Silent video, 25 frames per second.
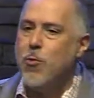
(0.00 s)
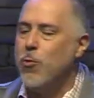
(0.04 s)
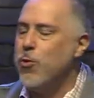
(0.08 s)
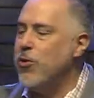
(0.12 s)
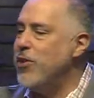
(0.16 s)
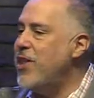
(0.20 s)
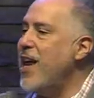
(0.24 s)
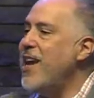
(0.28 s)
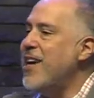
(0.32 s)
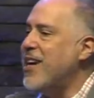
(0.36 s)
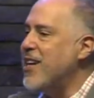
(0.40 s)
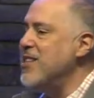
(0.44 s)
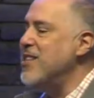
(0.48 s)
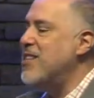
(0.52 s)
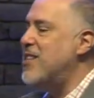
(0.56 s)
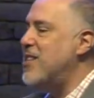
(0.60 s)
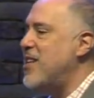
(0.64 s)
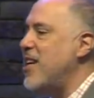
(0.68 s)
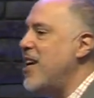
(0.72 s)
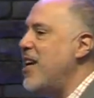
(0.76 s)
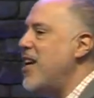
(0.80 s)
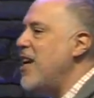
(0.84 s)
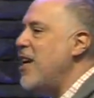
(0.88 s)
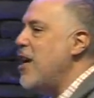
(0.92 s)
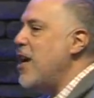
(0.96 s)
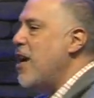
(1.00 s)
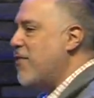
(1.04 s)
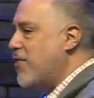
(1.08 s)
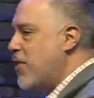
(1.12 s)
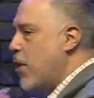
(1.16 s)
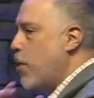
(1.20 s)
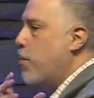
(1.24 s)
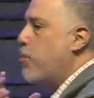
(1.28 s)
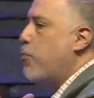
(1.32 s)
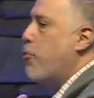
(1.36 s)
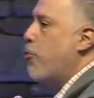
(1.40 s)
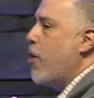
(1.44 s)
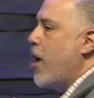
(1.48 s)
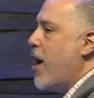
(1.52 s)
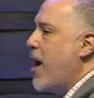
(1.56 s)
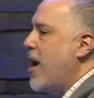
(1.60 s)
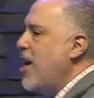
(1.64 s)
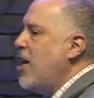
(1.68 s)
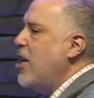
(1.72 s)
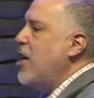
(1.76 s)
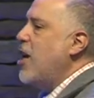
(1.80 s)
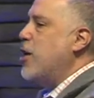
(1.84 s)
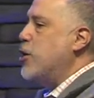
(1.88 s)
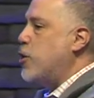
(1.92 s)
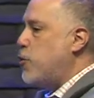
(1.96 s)
where they can see if the
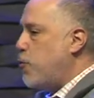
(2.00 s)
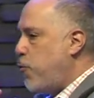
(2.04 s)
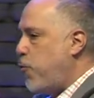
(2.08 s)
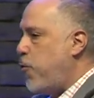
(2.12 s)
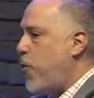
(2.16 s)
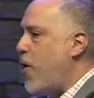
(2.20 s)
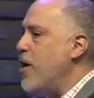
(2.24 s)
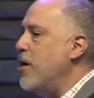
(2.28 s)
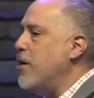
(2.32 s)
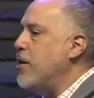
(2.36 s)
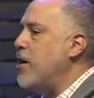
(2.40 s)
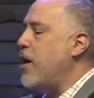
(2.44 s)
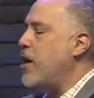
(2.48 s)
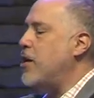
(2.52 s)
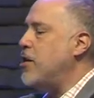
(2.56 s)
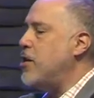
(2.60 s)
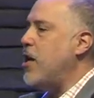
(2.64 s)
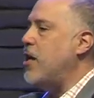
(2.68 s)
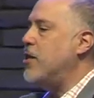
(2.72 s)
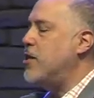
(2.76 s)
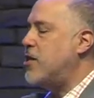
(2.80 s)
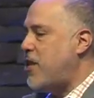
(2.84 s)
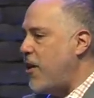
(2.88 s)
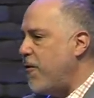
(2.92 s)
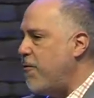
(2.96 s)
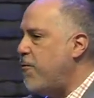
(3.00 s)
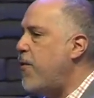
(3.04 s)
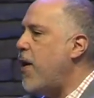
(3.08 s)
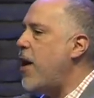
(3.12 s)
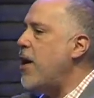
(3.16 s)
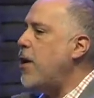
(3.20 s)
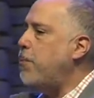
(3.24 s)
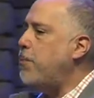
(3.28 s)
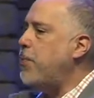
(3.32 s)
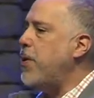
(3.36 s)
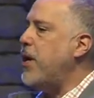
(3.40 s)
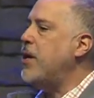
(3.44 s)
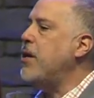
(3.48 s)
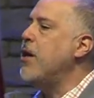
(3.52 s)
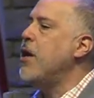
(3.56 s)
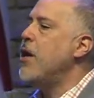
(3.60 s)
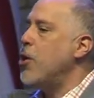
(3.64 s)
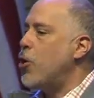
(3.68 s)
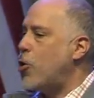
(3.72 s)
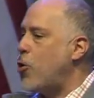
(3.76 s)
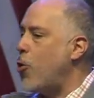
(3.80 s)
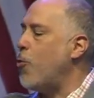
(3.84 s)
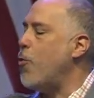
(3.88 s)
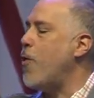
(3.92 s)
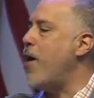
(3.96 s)
brain is, fun is, is developing
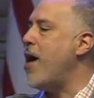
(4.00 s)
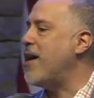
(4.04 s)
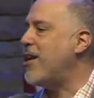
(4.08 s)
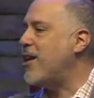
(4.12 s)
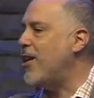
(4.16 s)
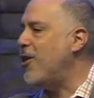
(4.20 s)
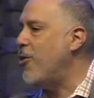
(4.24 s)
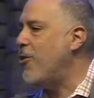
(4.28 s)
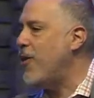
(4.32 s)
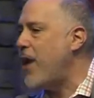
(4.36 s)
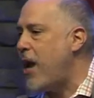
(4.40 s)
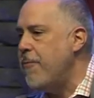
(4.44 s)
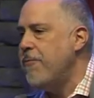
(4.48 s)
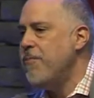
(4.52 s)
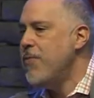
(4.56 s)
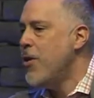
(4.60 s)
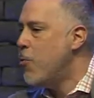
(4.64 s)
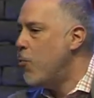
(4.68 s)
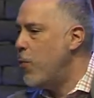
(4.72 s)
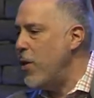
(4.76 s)
correctly or not.